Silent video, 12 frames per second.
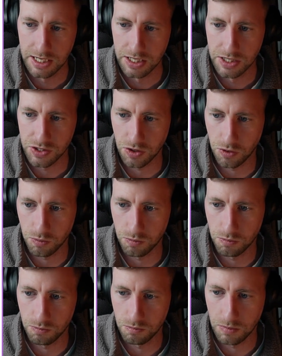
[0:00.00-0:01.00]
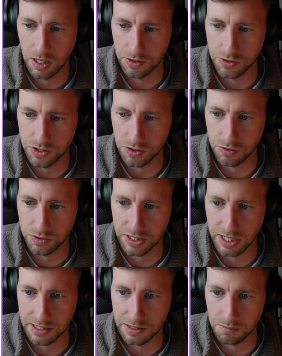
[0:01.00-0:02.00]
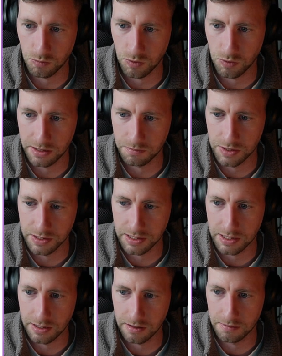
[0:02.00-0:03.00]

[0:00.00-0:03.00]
So I'll just go set some random ones here.